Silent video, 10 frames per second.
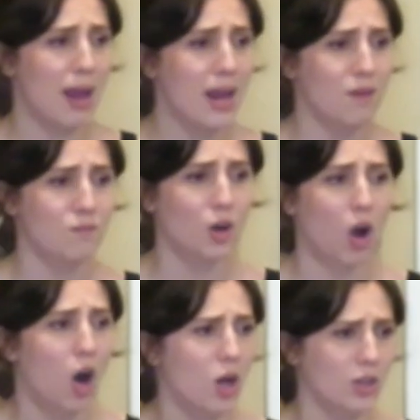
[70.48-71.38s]
made for
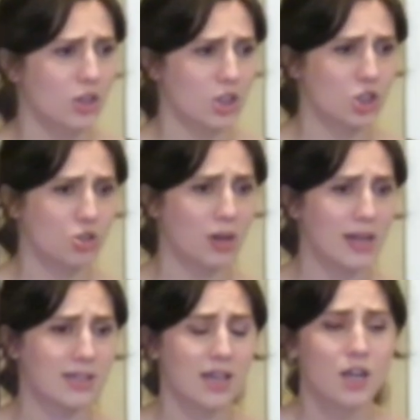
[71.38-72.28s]
all of the
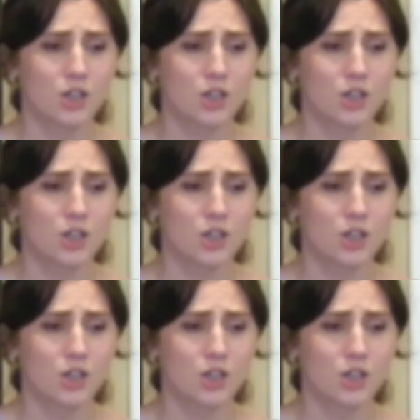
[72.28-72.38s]
streets.